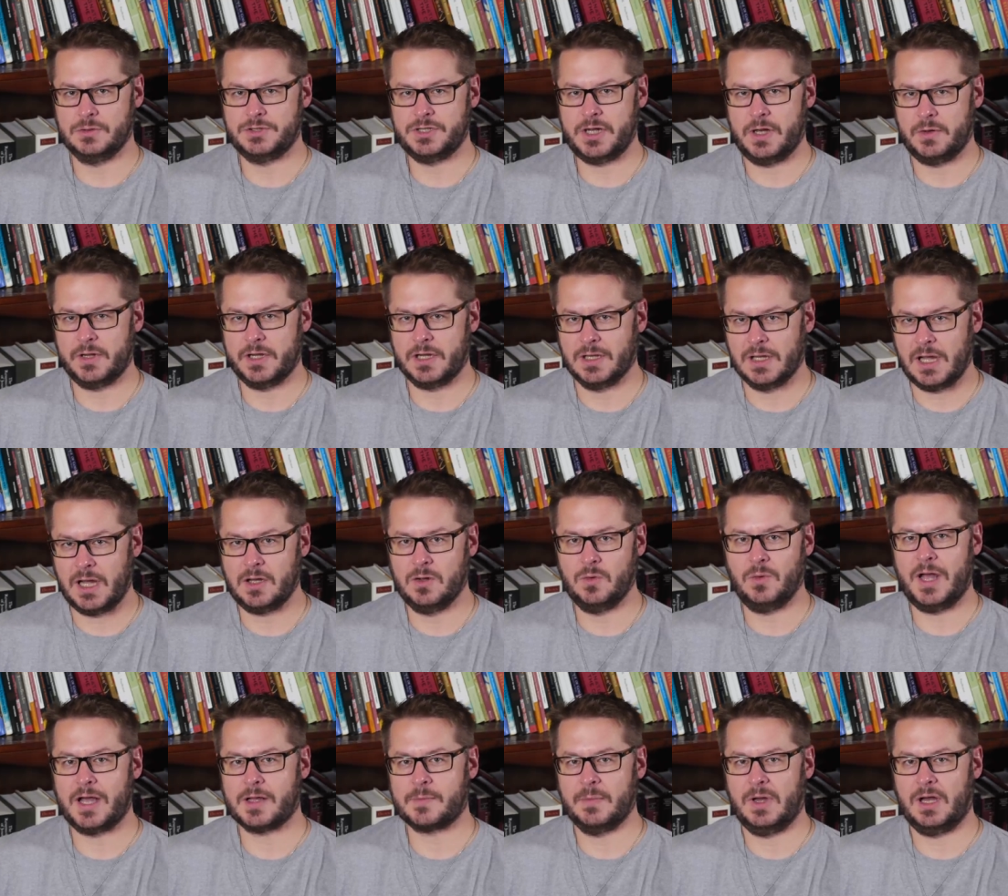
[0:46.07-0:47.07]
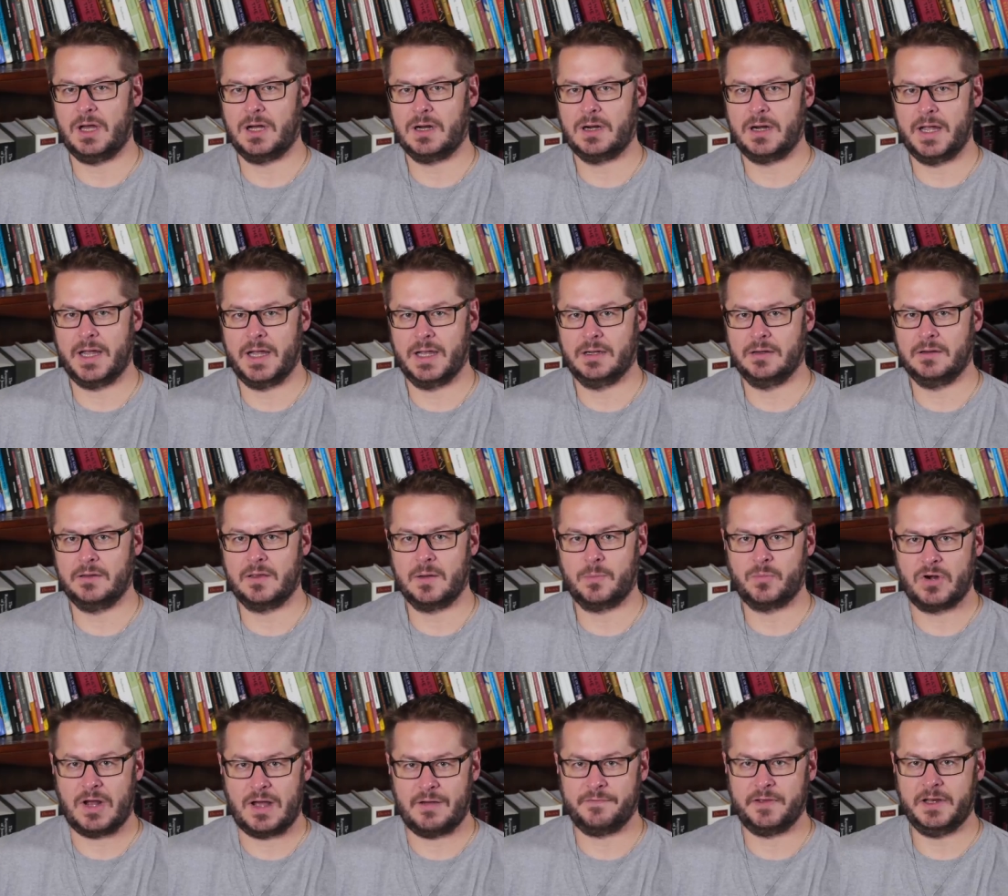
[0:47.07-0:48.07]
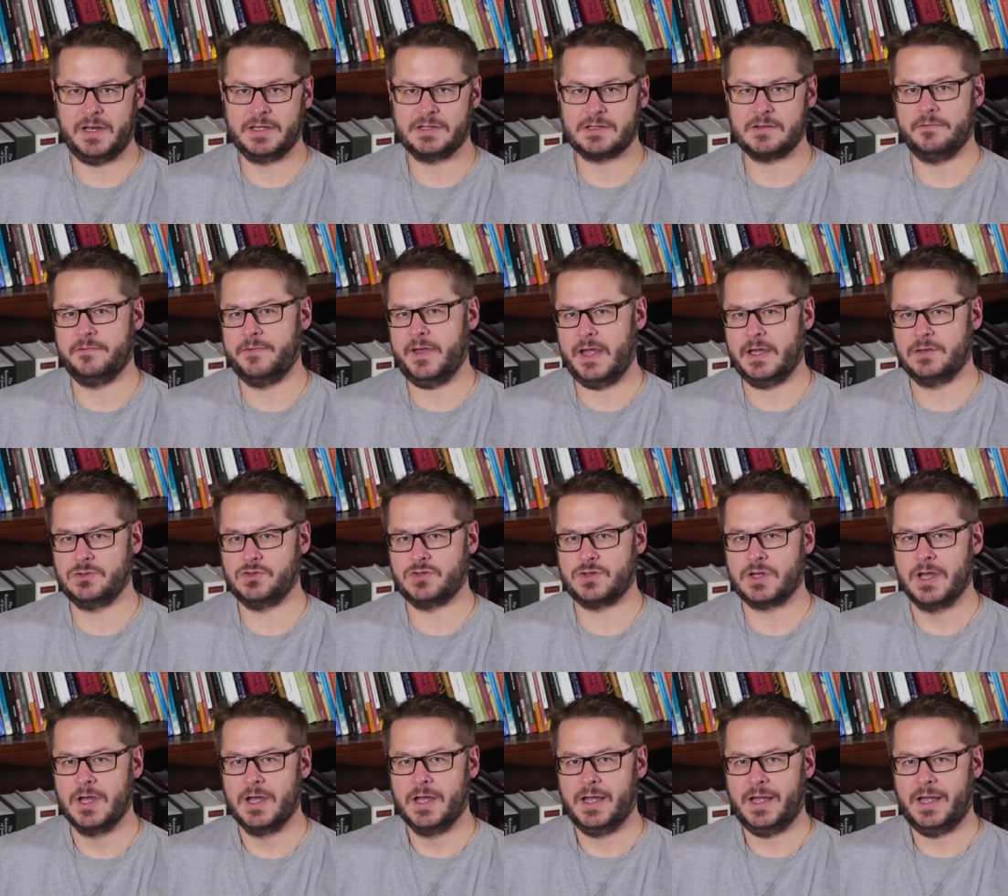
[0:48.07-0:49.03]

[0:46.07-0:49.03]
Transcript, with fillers: shouting Allahu Akbar and the Prophet is avenged